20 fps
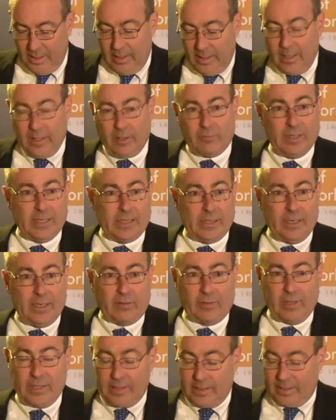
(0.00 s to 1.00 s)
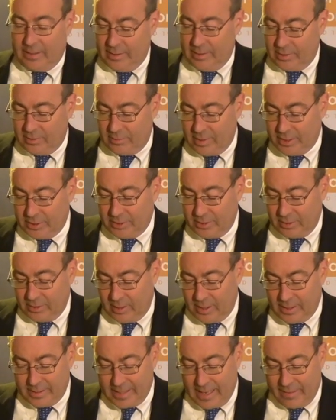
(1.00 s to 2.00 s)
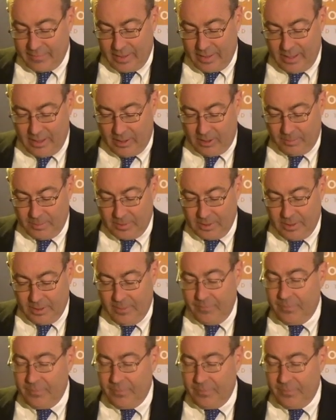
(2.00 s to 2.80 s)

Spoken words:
and the recent increase in construction costs haven't helped.